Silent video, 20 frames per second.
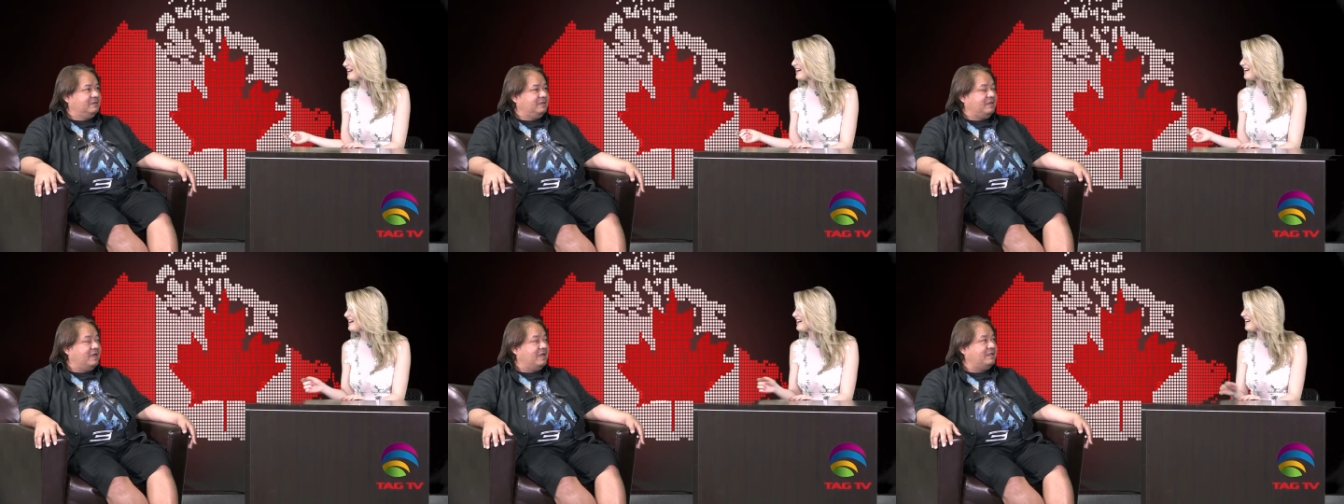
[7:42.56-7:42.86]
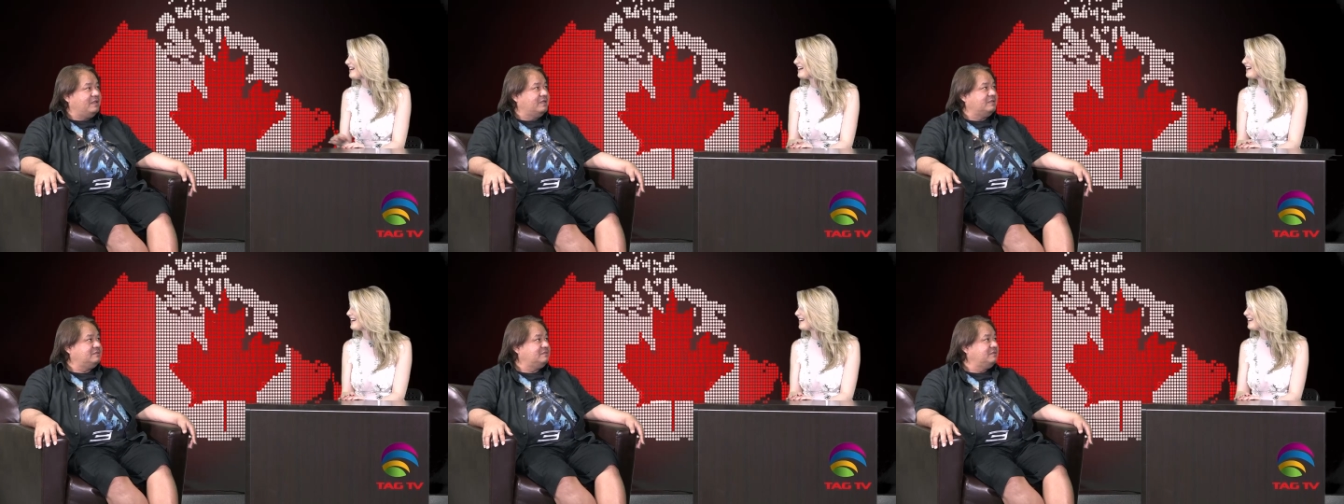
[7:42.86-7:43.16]
Yeah,
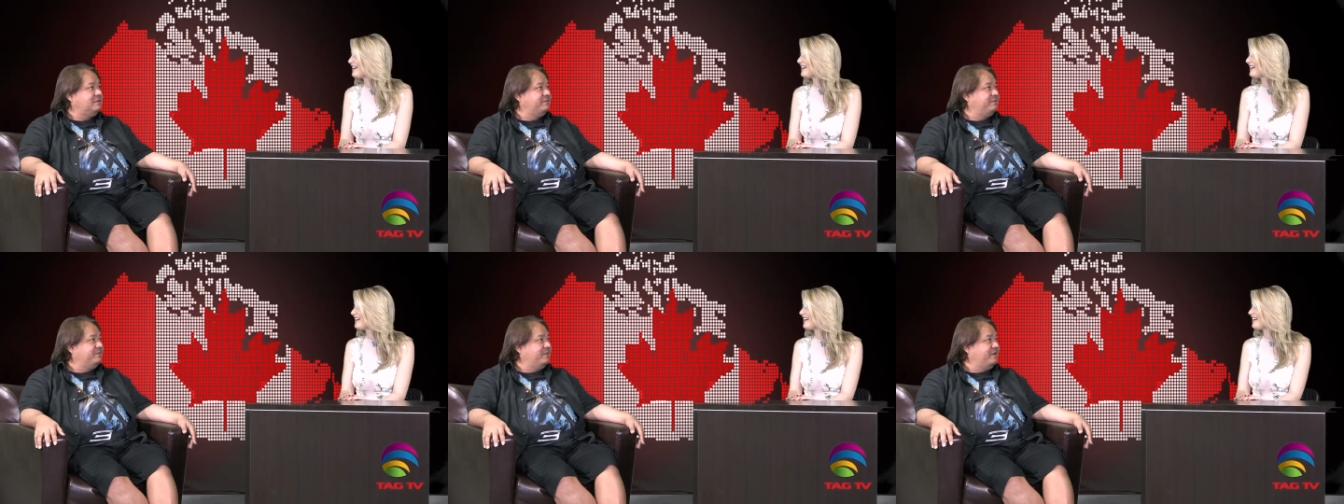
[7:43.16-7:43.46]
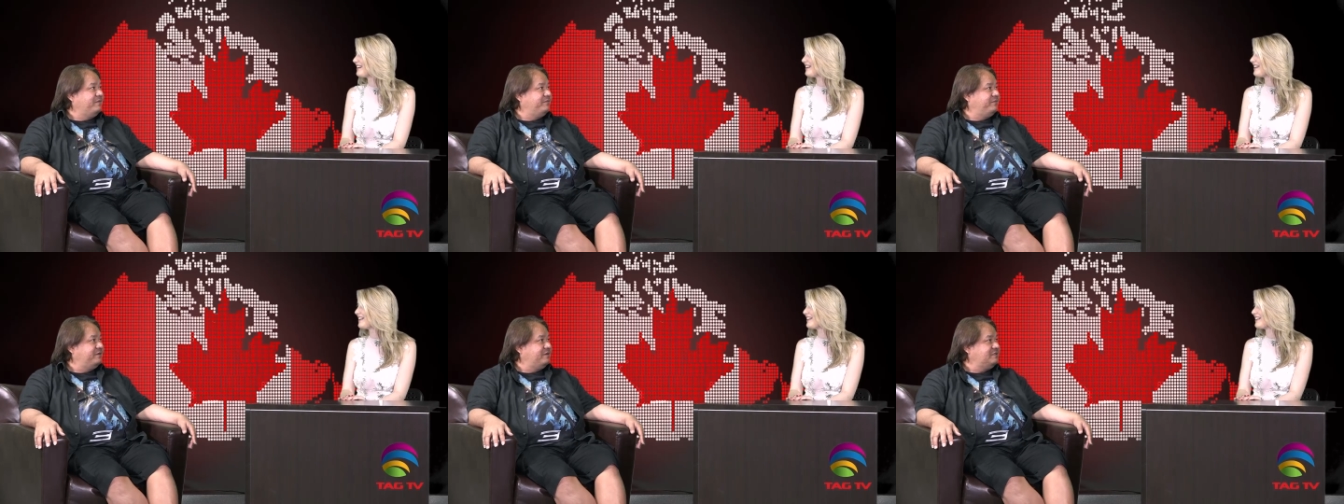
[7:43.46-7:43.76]
that's the,
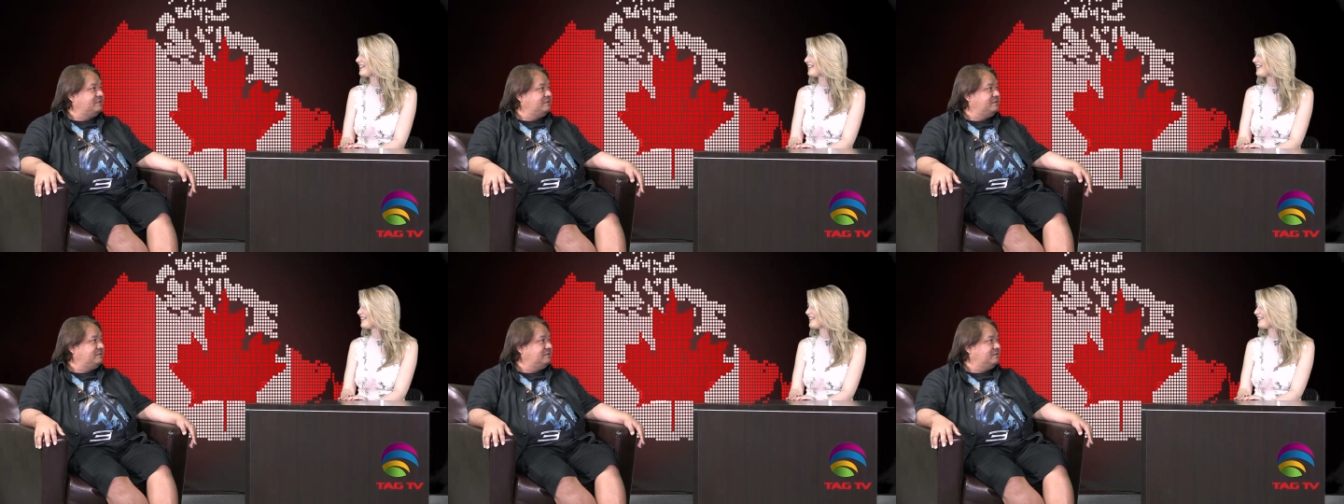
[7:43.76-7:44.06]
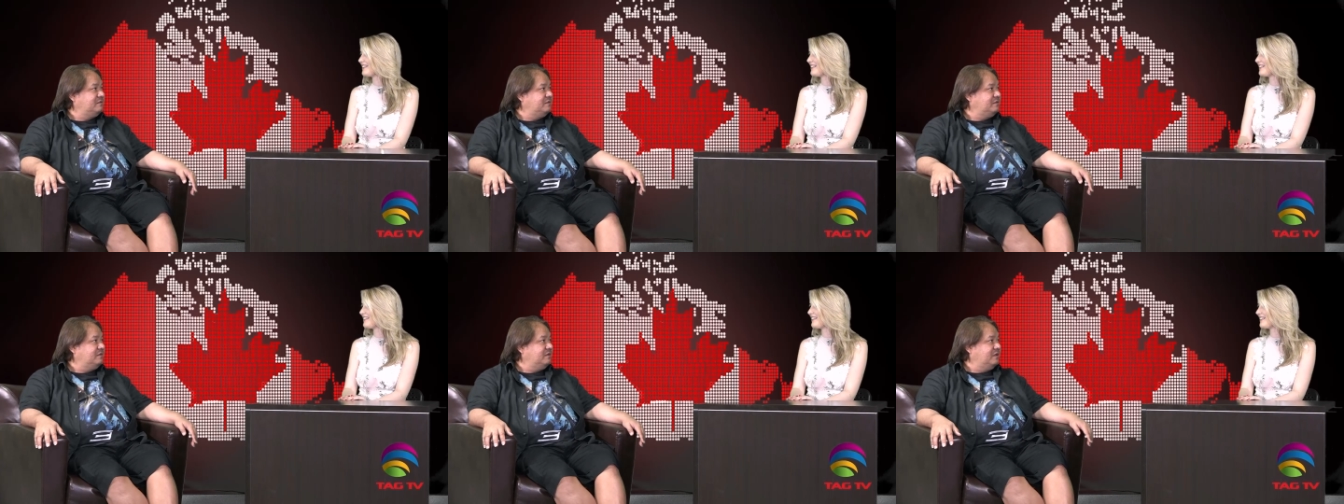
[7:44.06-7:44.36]
my first
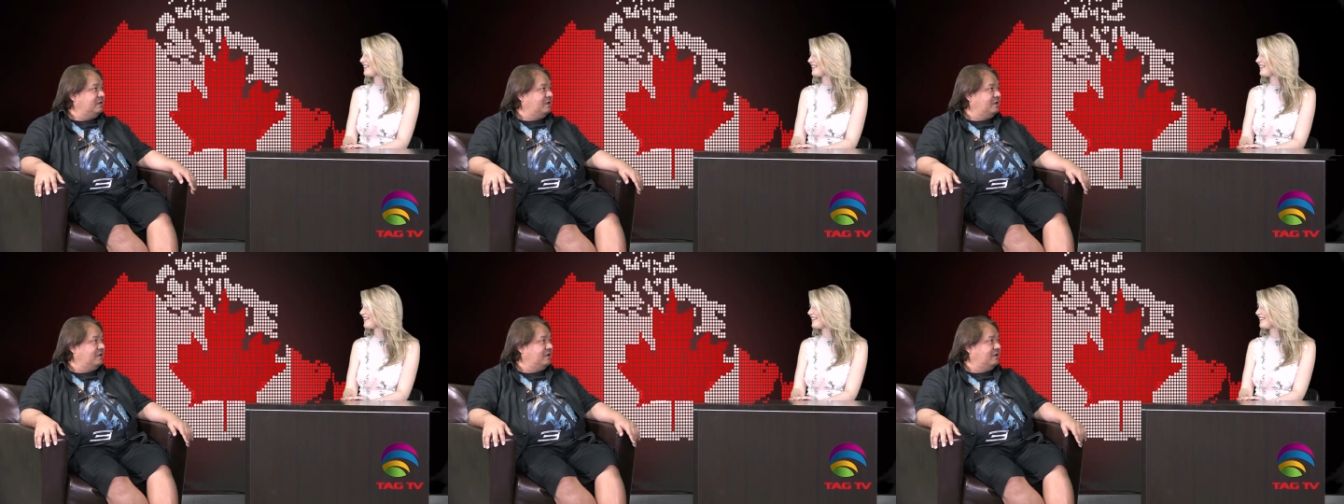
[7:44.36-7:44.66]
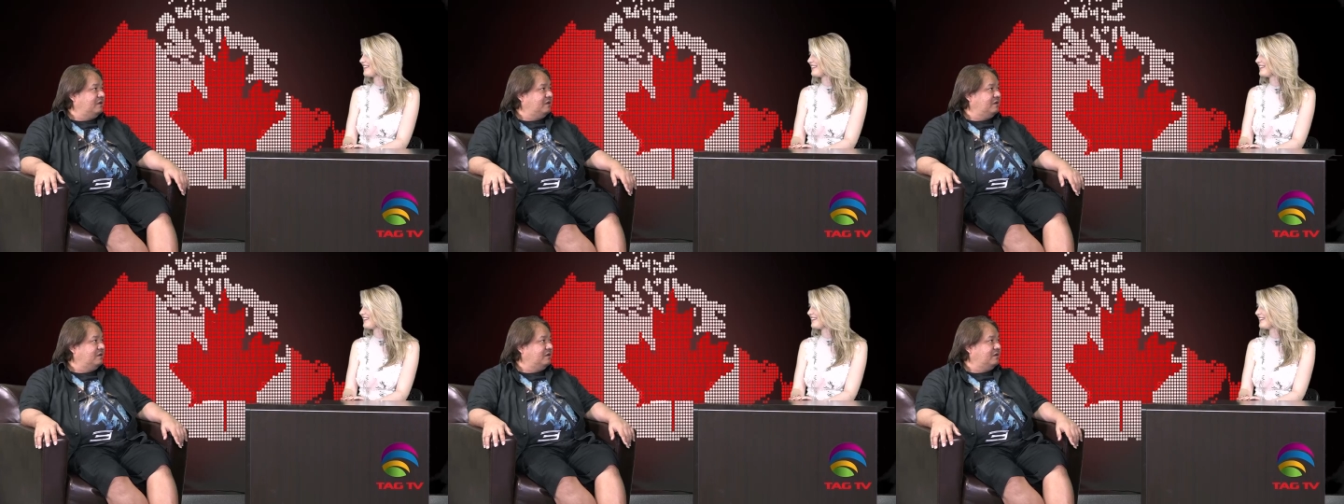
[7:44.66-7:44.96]

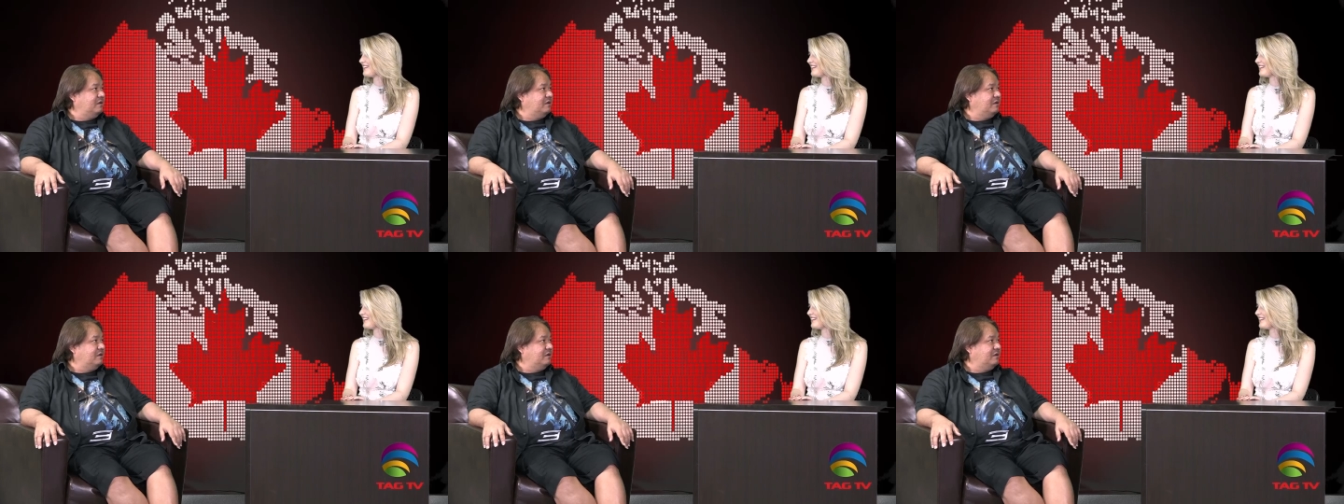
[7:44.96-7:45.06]
uh,